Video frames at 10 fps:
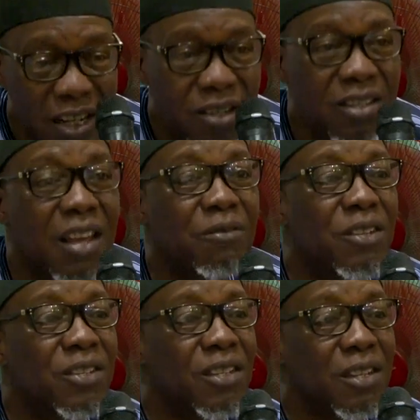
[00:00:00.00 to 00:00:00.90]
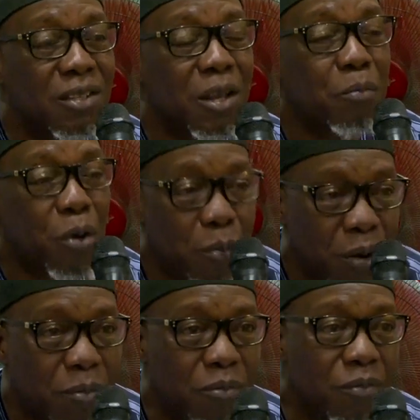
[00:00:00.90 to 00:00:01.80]
The chairman of the committee,
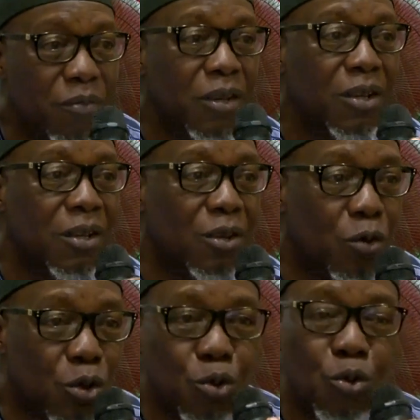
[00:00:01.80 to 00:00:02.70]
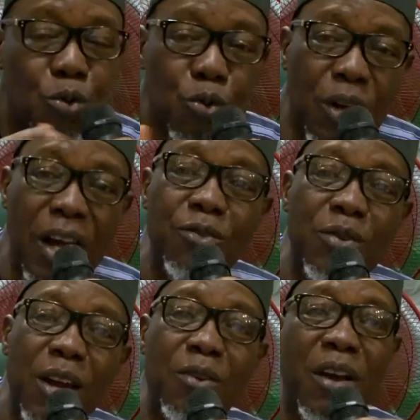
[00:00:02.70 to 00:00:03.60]
Rep. Julius Nyonveri,
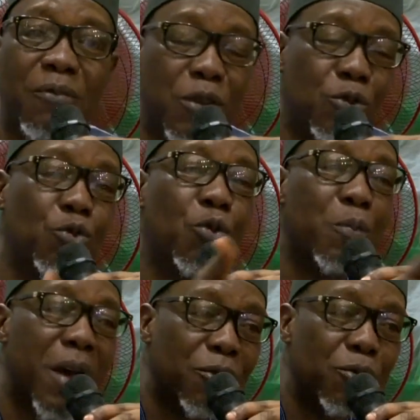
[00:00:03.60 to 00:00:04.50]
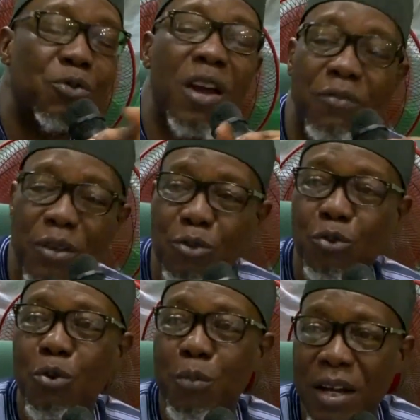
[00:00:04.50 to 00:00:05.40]
commended stakeholders after their
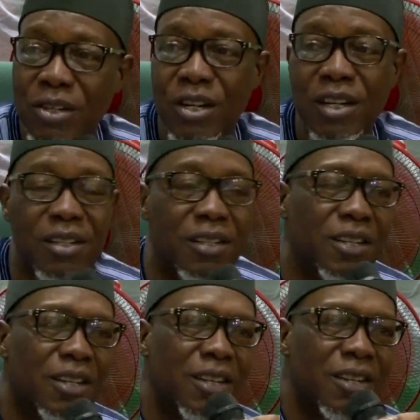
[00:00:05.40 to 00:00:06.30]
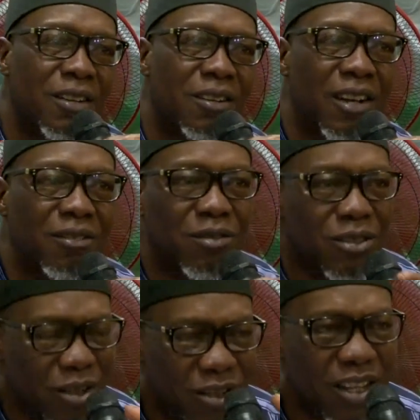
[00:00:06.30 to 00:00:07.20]
submissions and assured them that the committee will
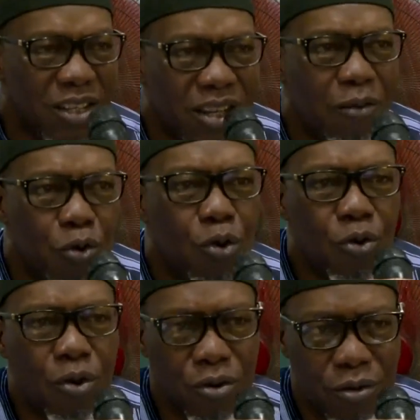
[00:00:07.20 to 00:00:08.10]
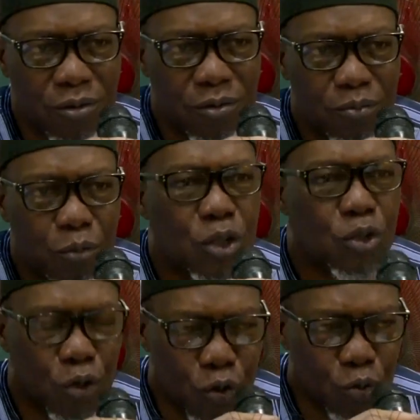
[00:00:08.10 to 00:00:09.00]
look into the documents submitted
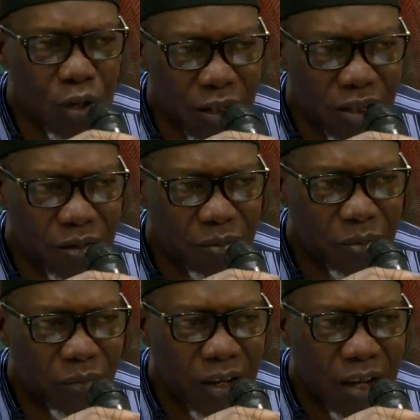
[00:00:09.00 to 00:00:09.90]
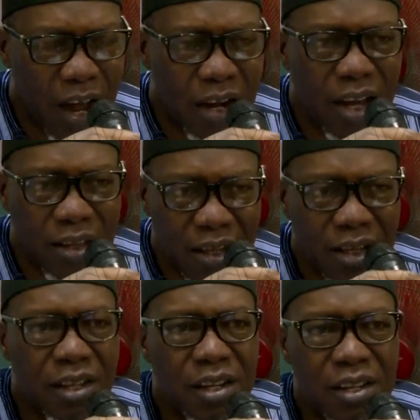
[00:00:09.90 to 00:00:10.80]
and that the bill will see the light
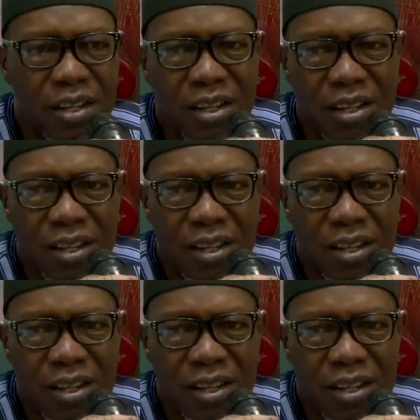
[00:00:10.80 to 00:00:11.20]
of the day.